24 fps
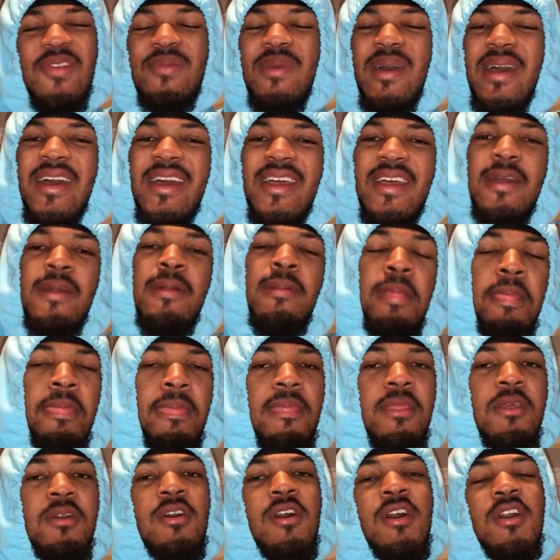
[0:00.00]
man.
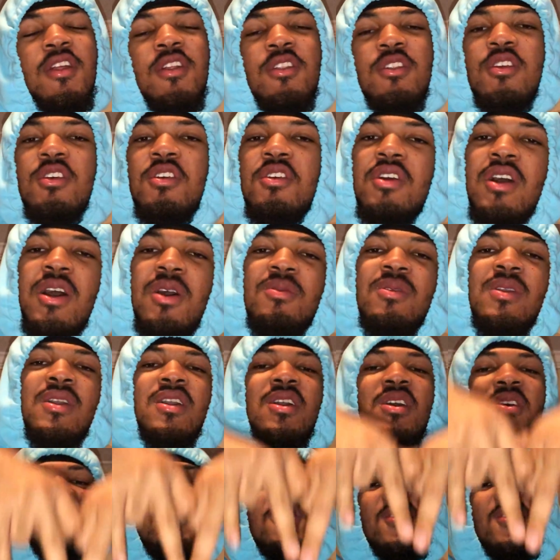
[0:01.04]
You already know how we here